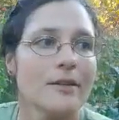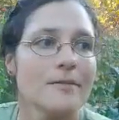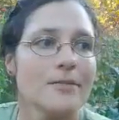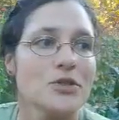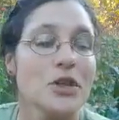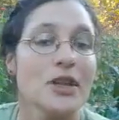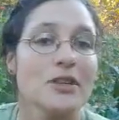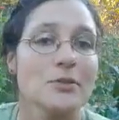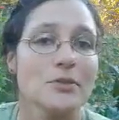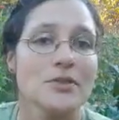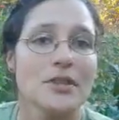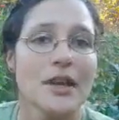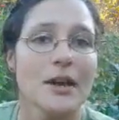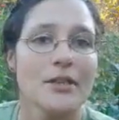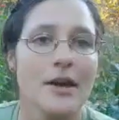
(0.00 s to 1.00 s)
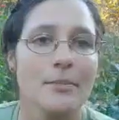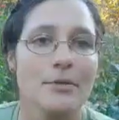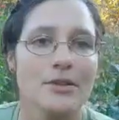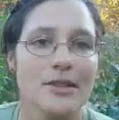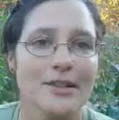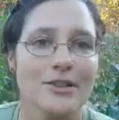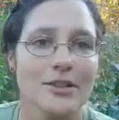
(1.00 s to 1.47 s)
So I guess we'll see how that
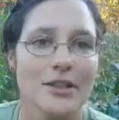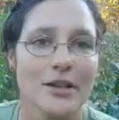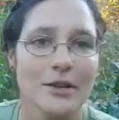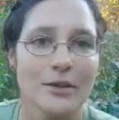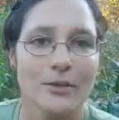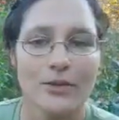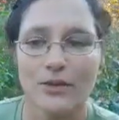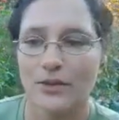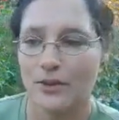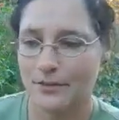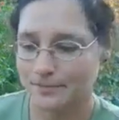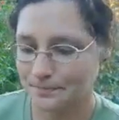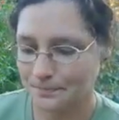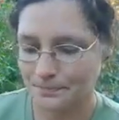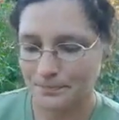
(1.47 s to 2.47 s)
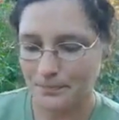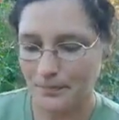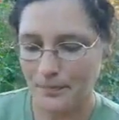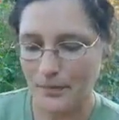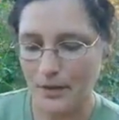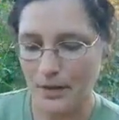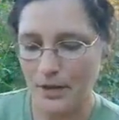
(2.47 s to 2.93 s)
prediction goes.
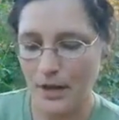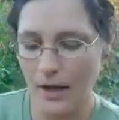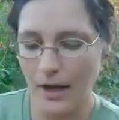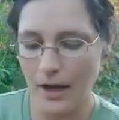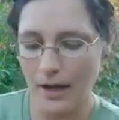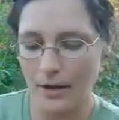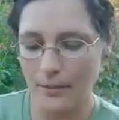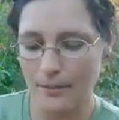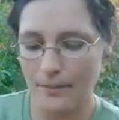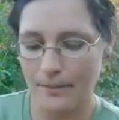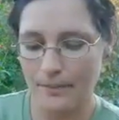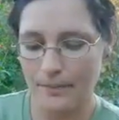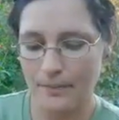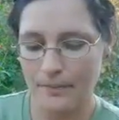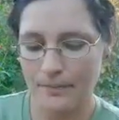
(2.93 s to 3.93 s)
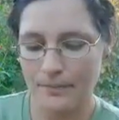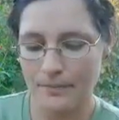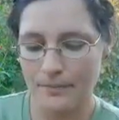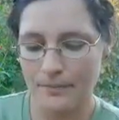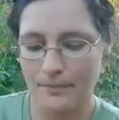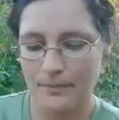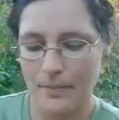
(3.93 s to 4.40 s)
But
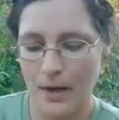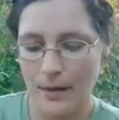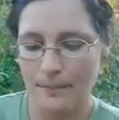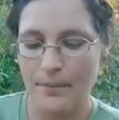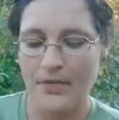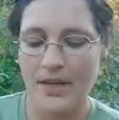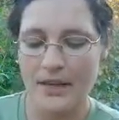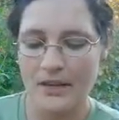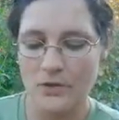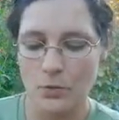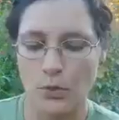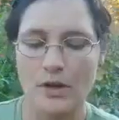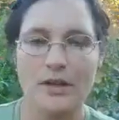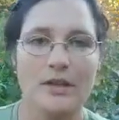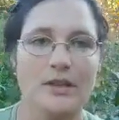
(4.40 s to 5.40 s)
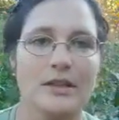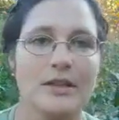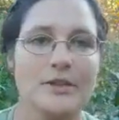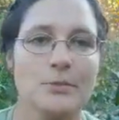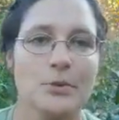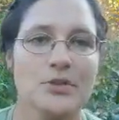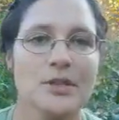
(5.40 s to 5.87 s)
that is one of the
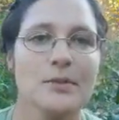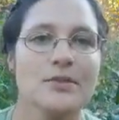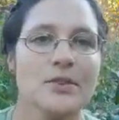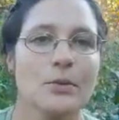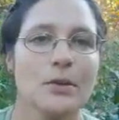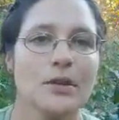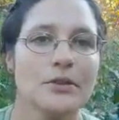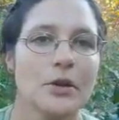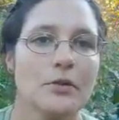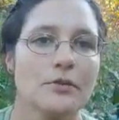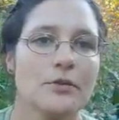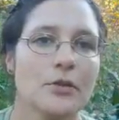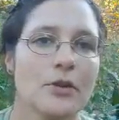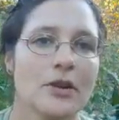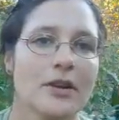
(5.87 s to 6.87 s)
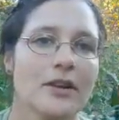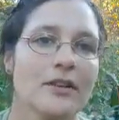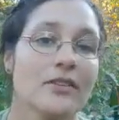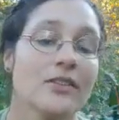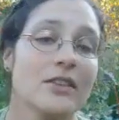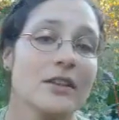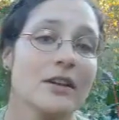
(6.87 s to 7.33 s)
things persimmons are well known for,
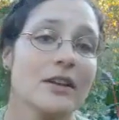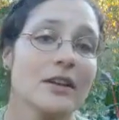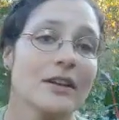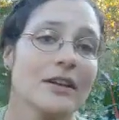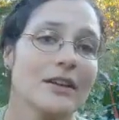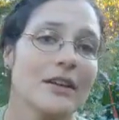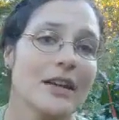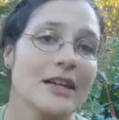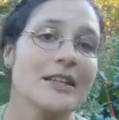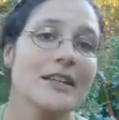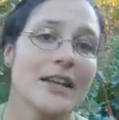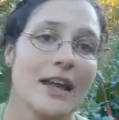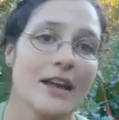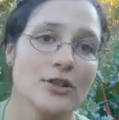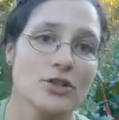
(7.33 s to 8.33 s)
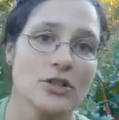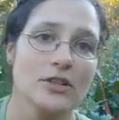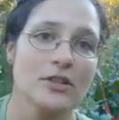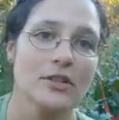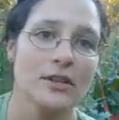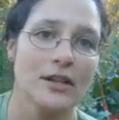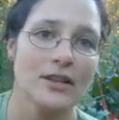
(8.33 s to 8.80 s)
is the
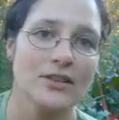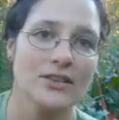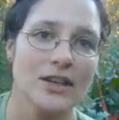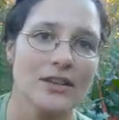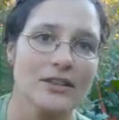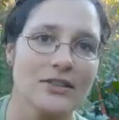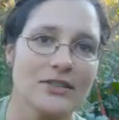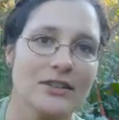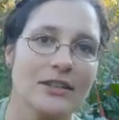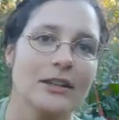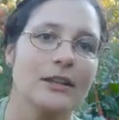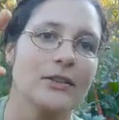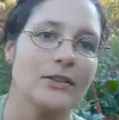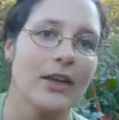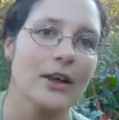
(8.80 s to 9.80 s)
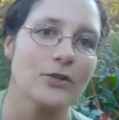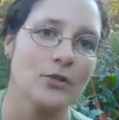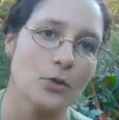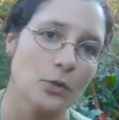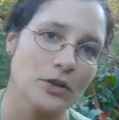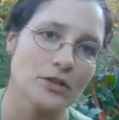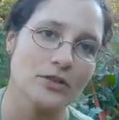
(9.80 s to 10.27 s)
indication inside the seed as how
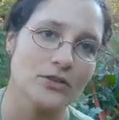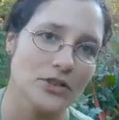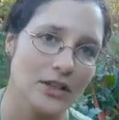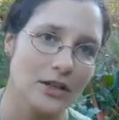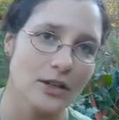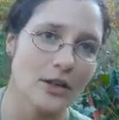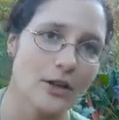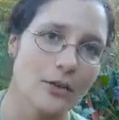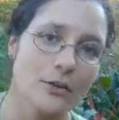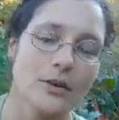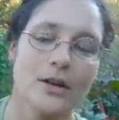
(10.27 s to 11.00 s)
the winter is going to go.